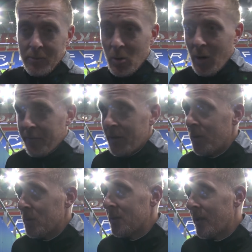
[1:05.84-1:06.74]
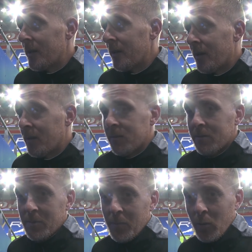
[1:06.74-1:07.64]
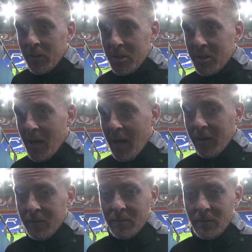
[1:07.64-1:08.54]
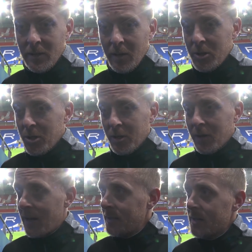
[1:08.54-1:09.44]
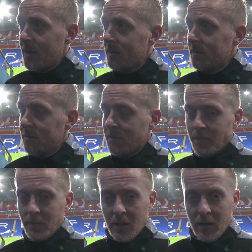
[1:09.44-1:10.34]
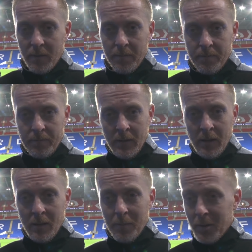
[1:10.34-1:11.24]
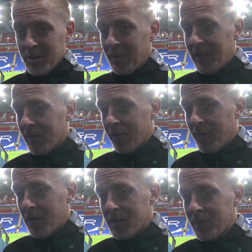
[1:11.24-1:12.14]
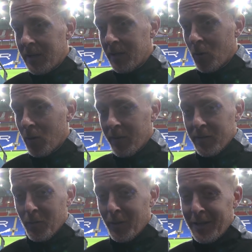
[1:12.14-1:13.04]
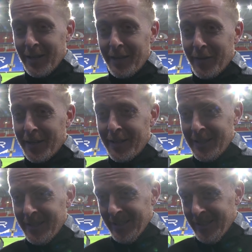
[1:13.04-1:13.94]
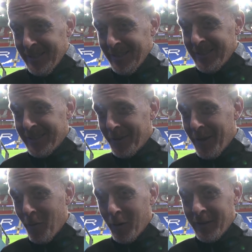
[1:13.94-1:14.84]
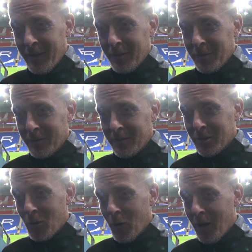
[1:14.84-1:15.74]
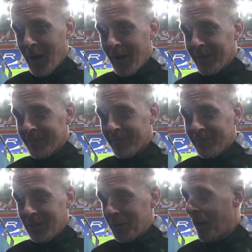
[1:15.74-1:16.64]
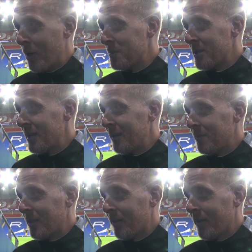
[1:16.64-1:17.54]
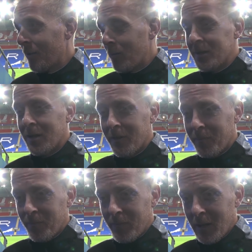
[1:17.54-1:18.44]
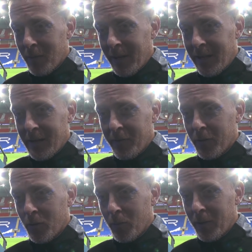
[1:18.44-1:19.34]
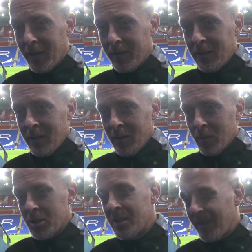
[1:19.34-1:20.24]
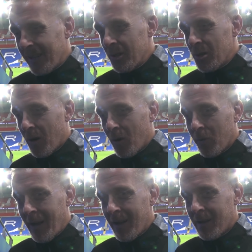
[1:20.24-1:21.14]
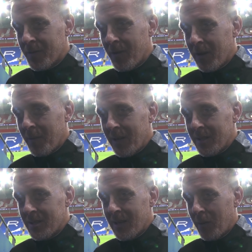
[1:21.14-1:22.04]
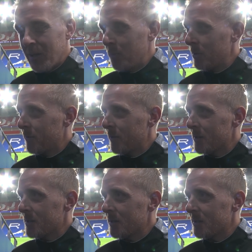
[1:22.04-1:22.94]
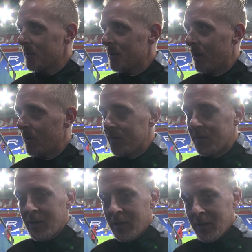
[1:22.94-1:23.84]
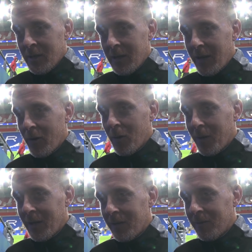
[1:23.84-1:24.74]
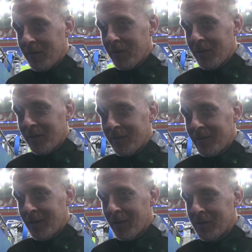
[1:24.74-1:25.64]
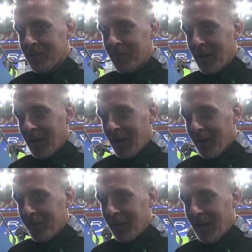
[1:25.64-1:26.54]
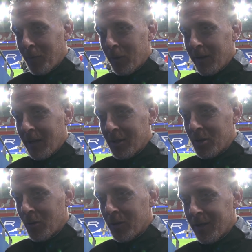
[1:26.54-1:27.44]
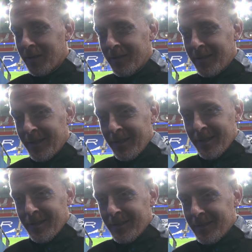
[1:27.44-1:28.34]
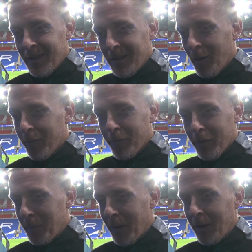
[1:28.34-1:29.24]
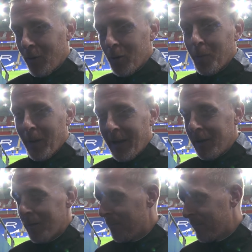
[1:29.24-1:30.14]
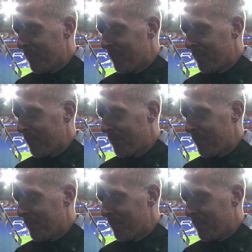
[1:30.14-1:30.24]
There was quite a few, wasn't there? You know, it's more than just that, and, yeah, we should have got that second and possibly even a third to make it more comfortable. When you leave it, you know, that 1-0 scoreline and you're the home team, you know, they're always going to, you know, make it difficult, but we just didn't control that last 30 minutes how we did with the first 60, you know, and inevitably, you know, I think had we they scored a goal from free play or a good play, you'd